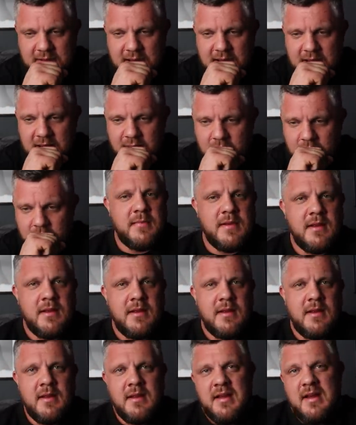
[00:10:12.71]
together.
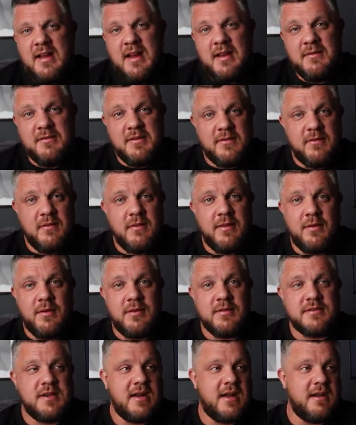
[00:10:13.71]
I have different
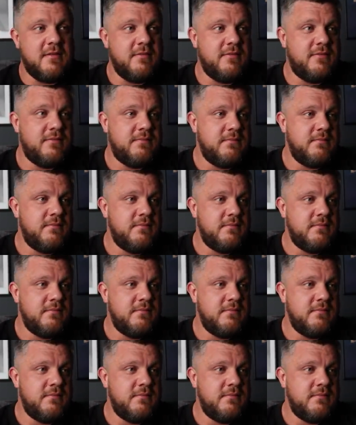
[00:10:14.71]
thoughts, I have